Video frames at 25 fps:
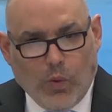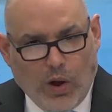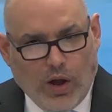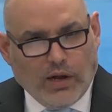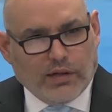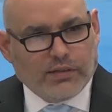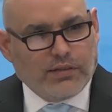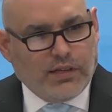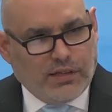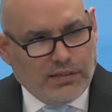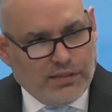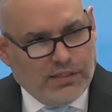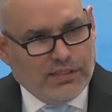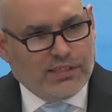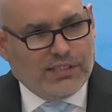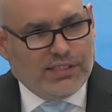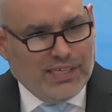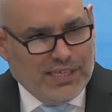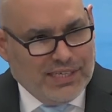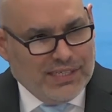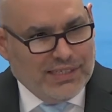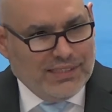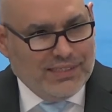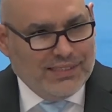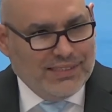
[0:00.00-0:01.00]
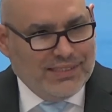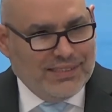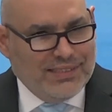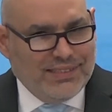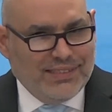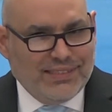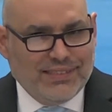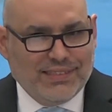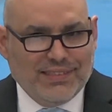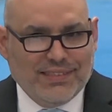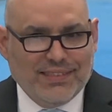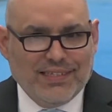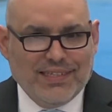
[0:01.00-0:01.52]
walked on the sea,
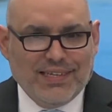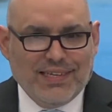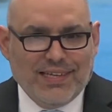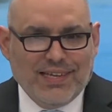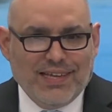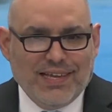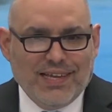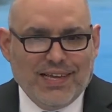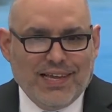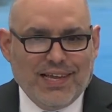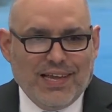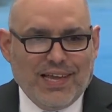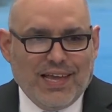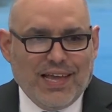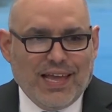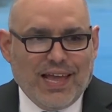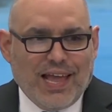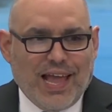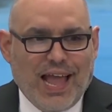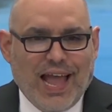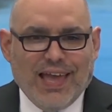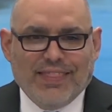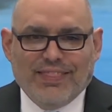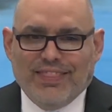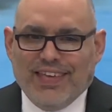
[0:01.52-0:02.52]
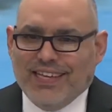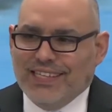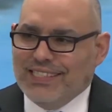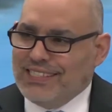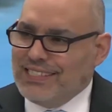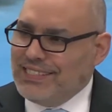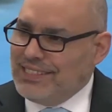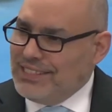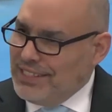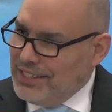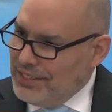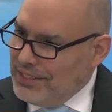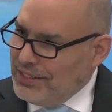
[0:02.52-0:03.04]
and they
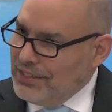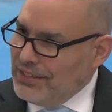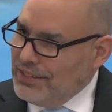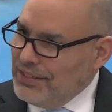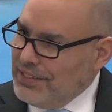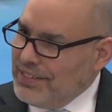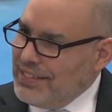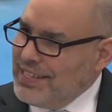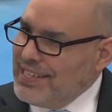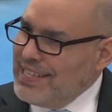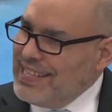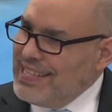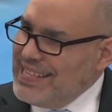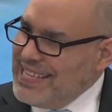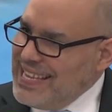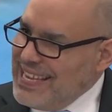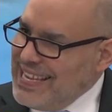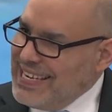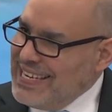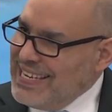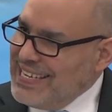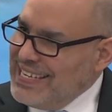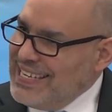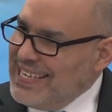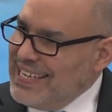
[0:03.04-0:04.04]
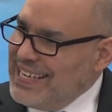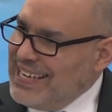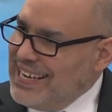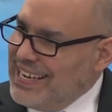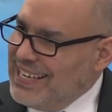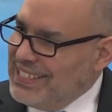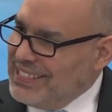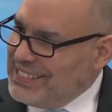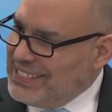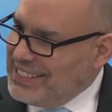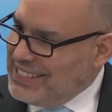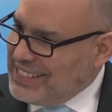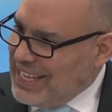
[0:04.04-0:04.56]
still needed
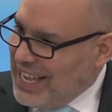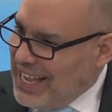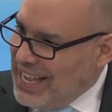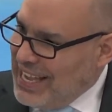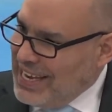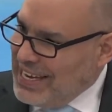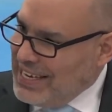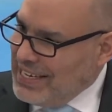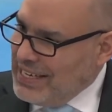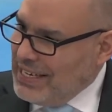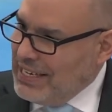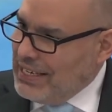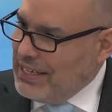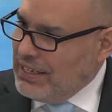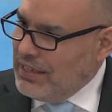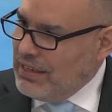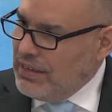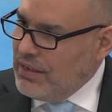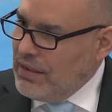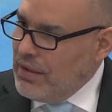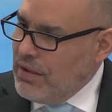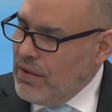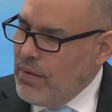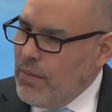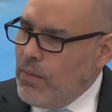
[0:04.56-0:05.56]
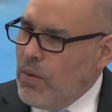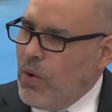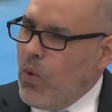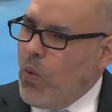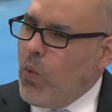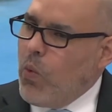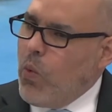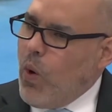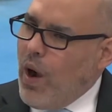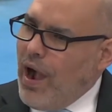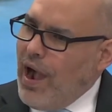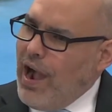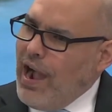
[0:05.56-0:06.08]
a sign.
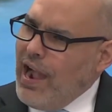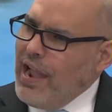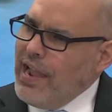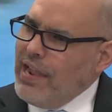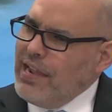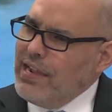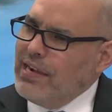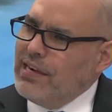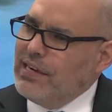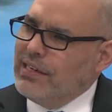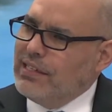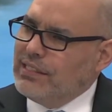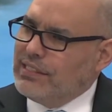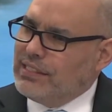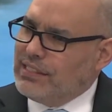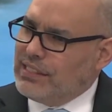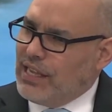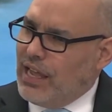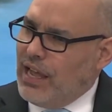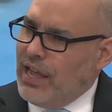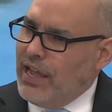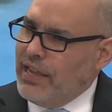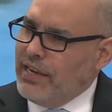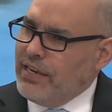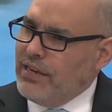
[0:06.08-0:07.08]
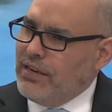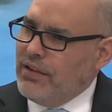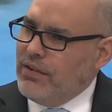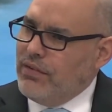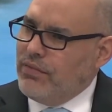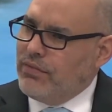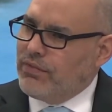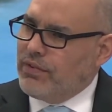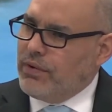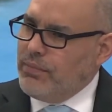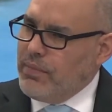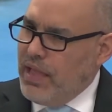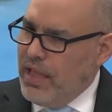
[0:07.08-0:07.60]
Well, why a sign
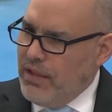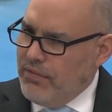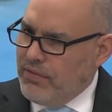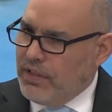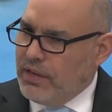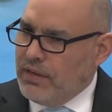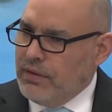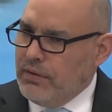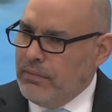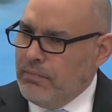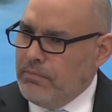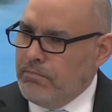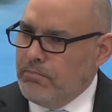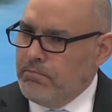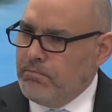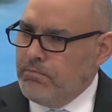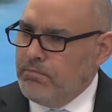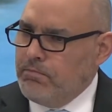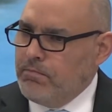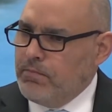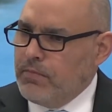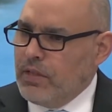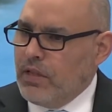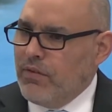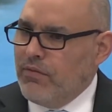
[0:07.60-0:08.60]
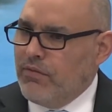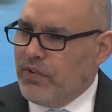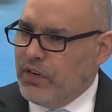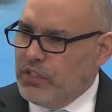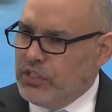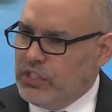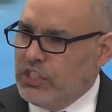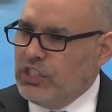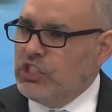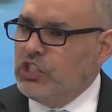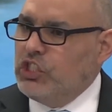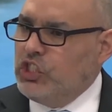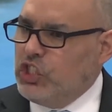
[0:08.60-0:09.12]
from heaven
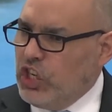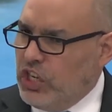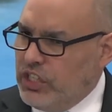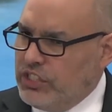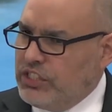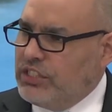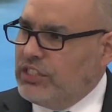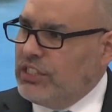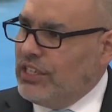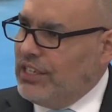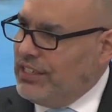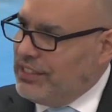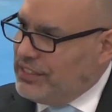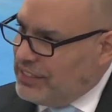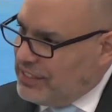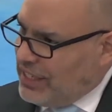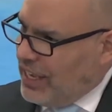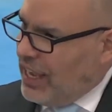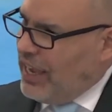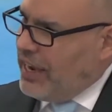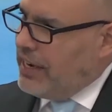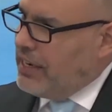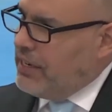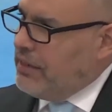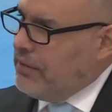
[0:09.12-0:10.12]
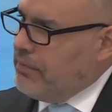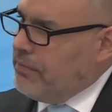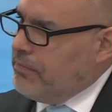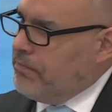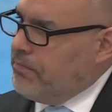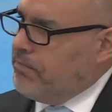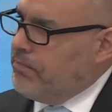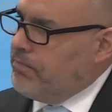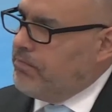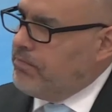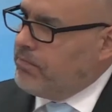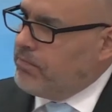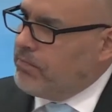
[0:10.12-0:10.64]
versus just a sign?
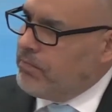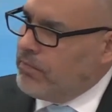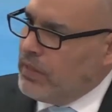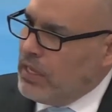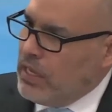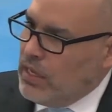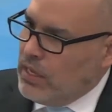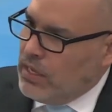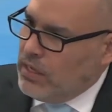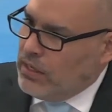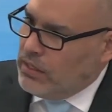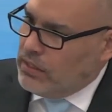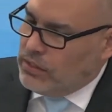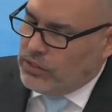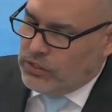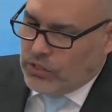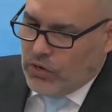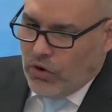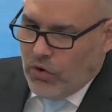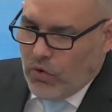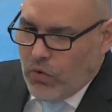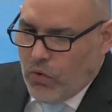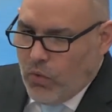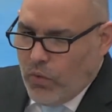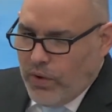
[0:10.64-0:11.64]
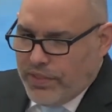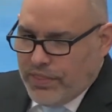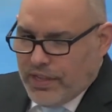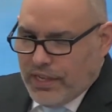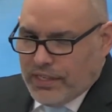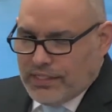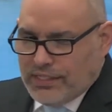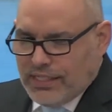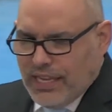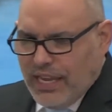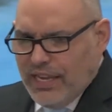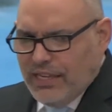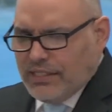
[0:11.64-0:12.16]
So when
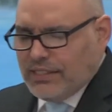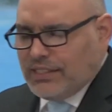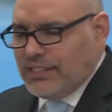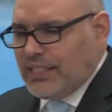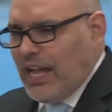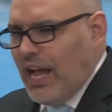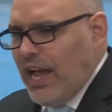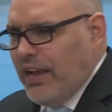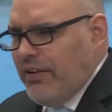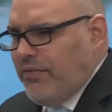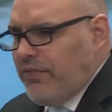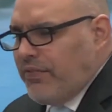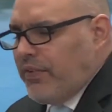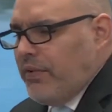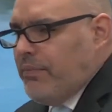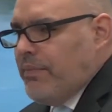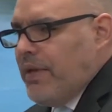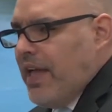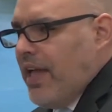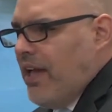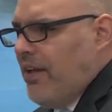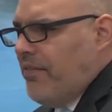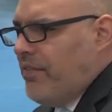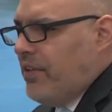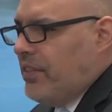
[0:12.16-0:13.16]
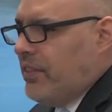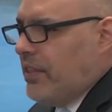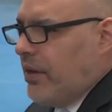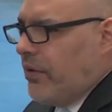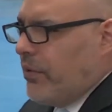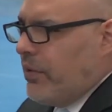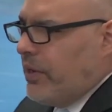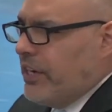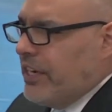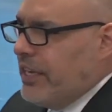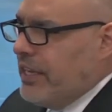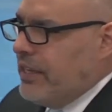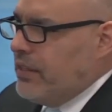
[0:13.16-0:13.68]
they say a sign from heaven,
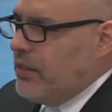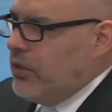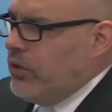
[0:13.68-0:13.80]
they were